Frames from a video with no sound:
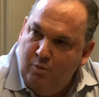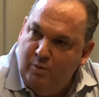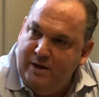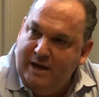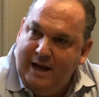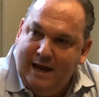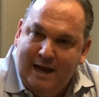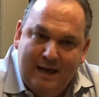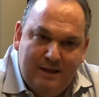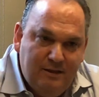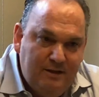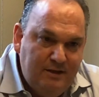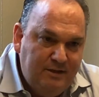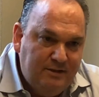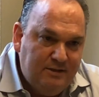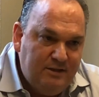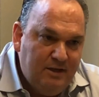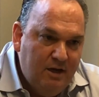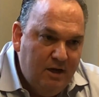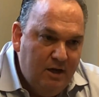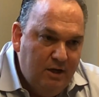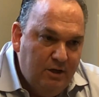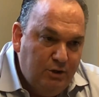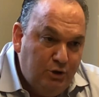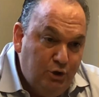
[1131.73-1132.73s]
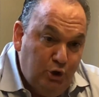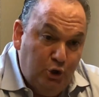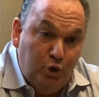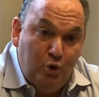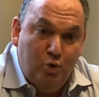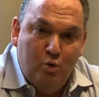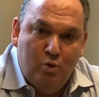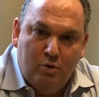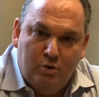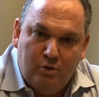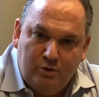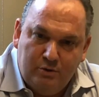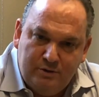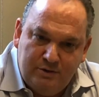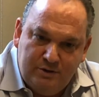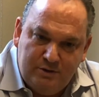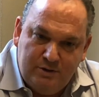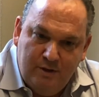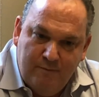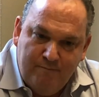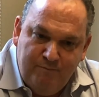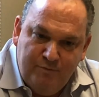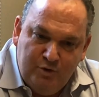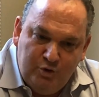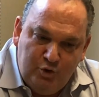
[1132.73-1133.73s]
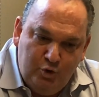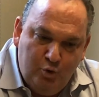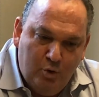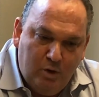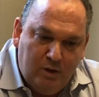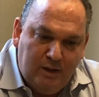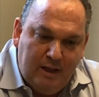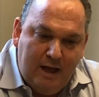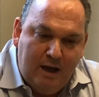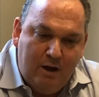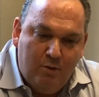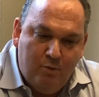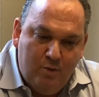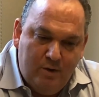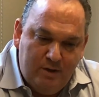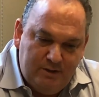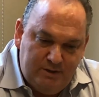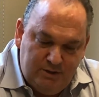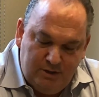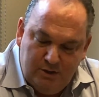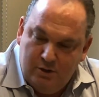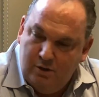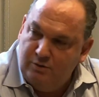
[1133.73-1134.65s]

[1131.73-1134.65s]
We had these tools to allow us,